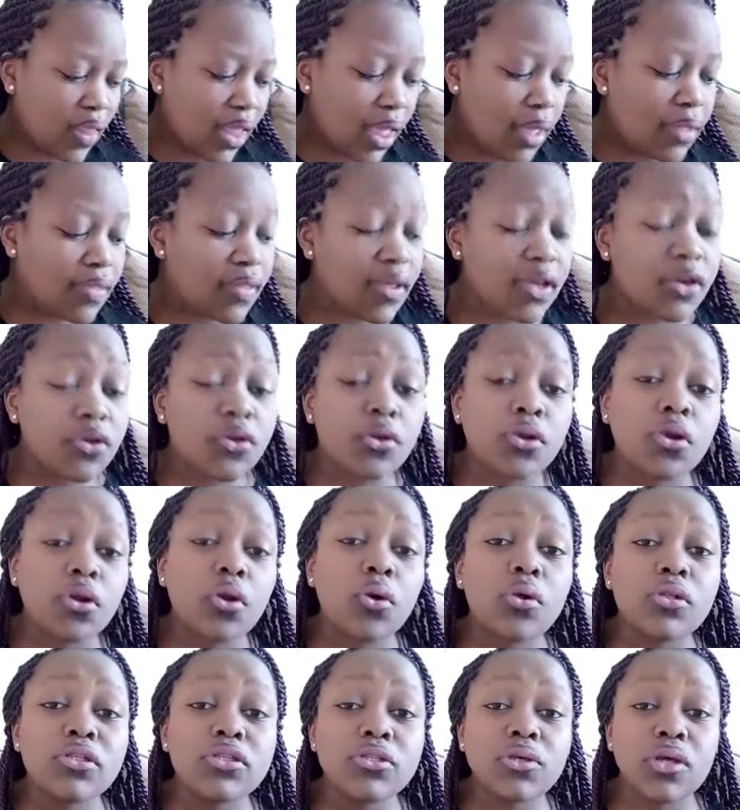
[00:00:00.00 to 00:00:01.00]
and then you'll
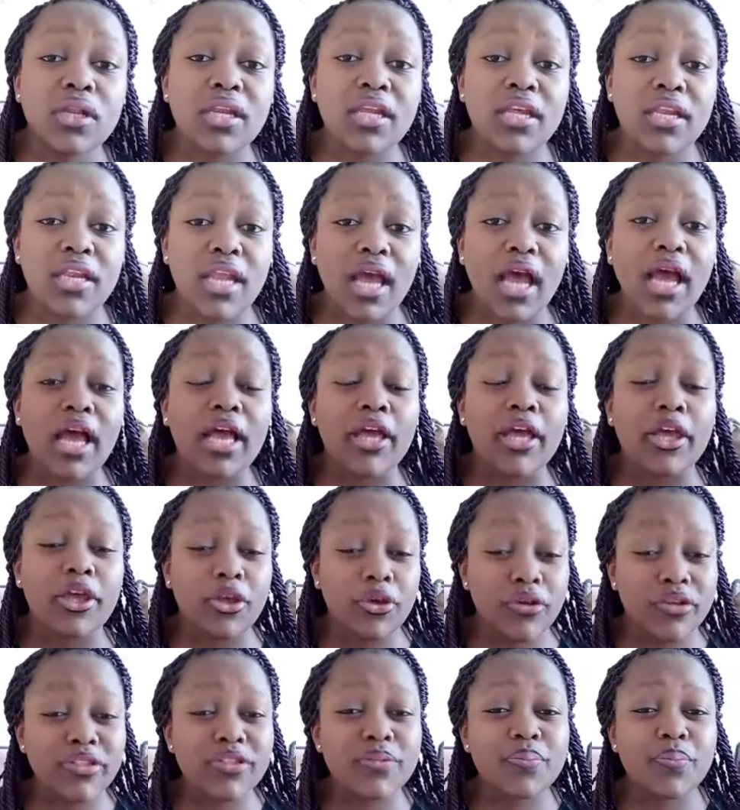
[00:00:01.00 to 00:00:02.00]
also need a
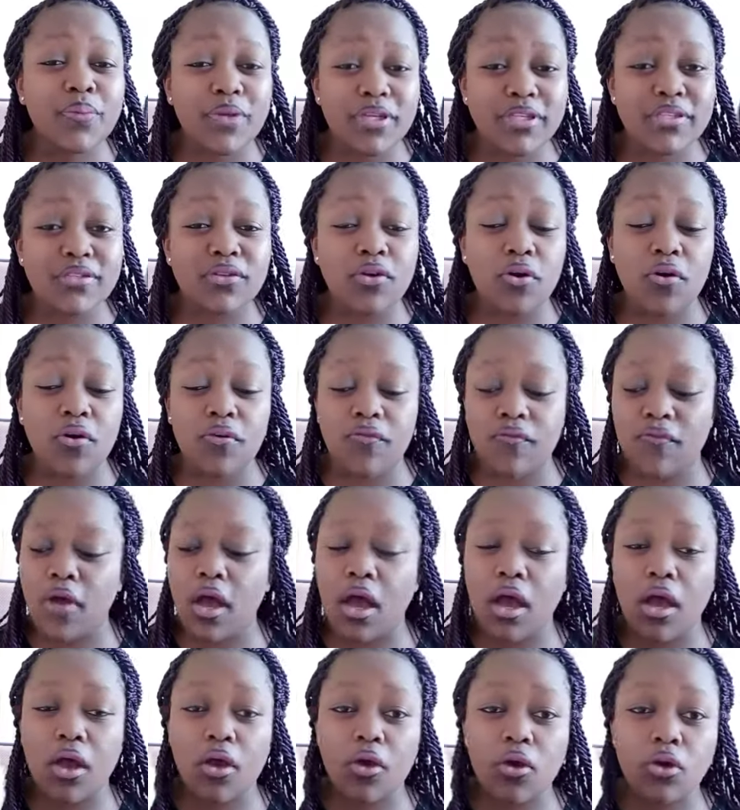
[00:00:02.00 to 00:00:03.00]
huge piece of
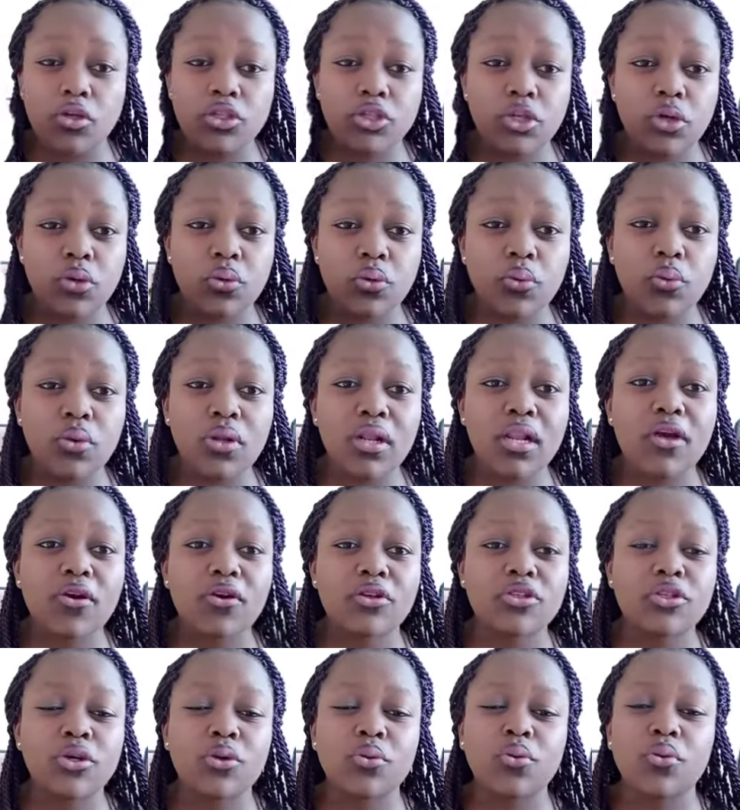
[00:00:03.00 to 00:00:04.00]
cotton wool.
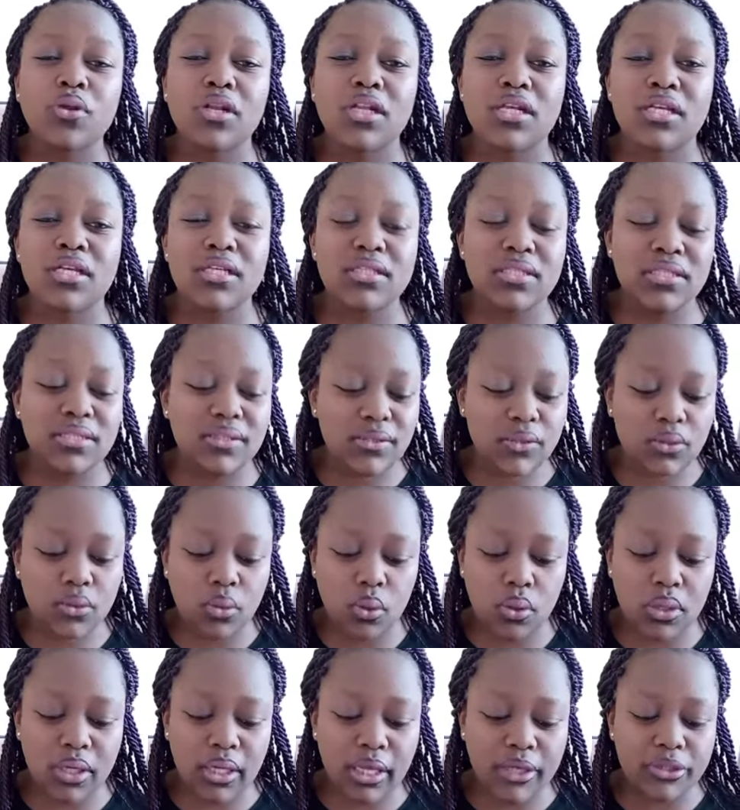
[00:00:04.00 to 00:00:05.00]
Cotton wool is
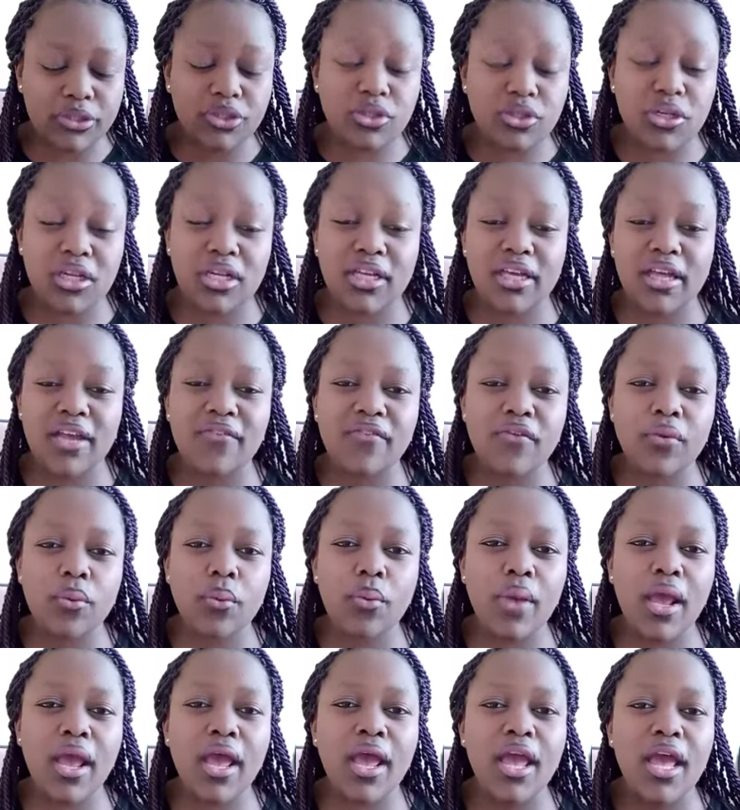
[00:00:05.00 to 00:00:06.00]
sold actually
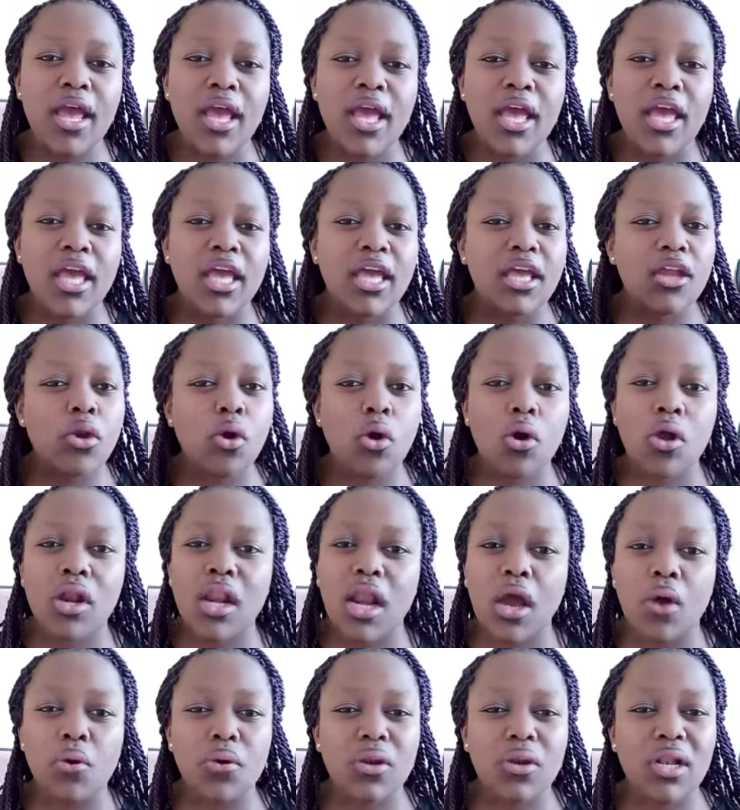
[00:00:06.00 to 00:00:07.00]
everywhere, in all
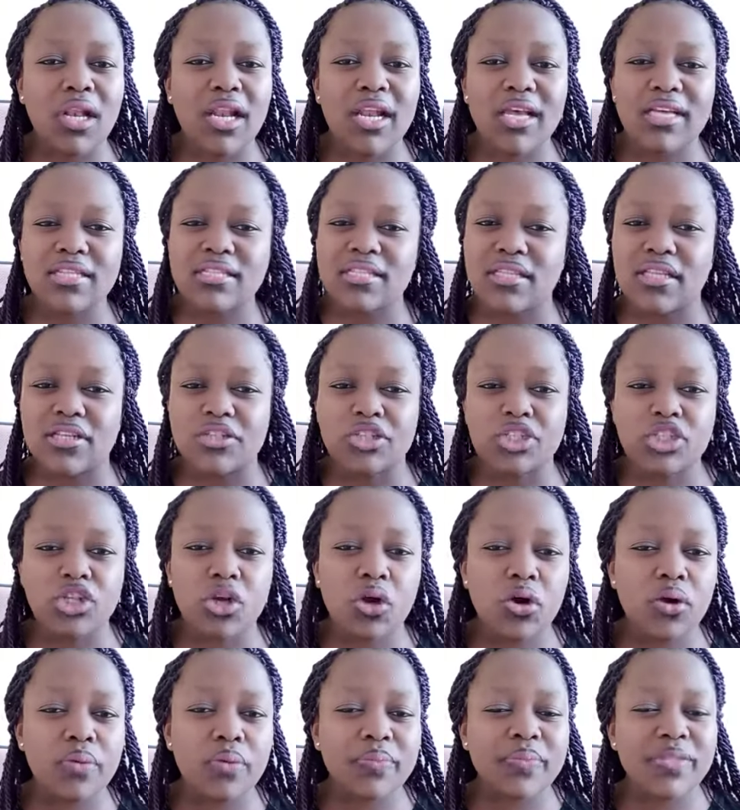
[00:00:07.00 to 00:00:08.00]
outlets, in the
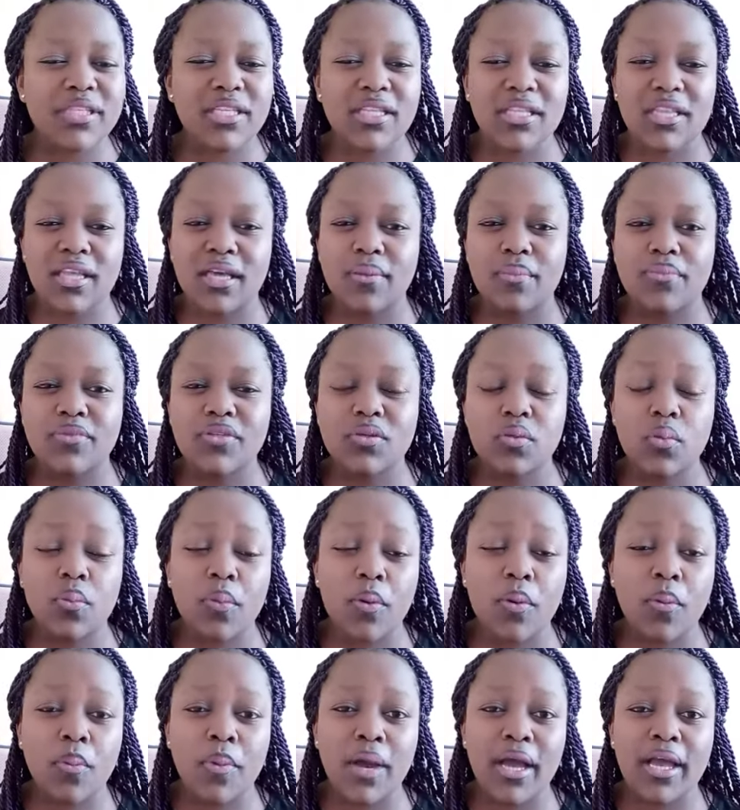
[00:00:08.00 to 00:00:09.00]
shops, in the
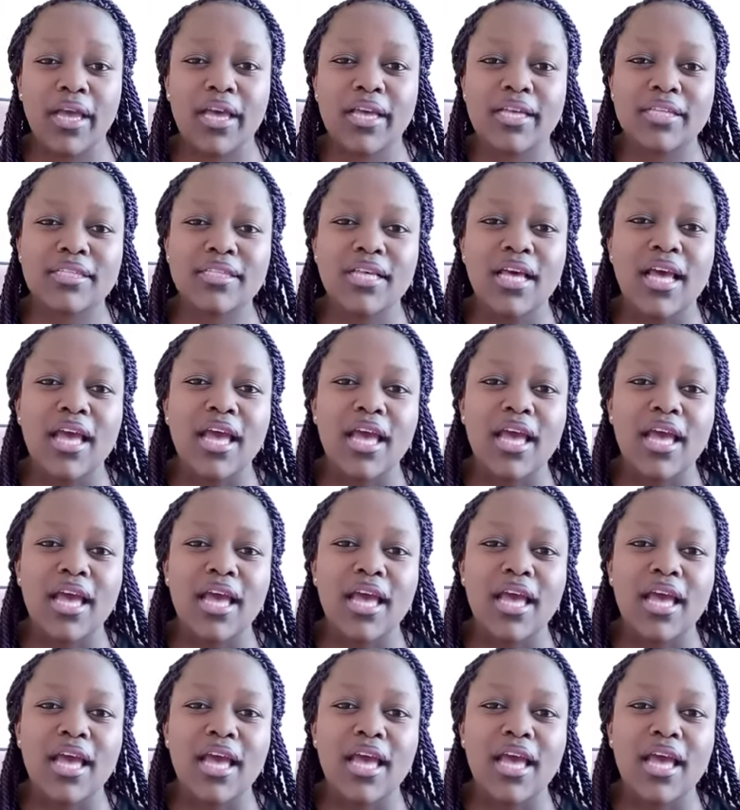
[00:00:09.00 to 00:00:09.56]
supermarkets,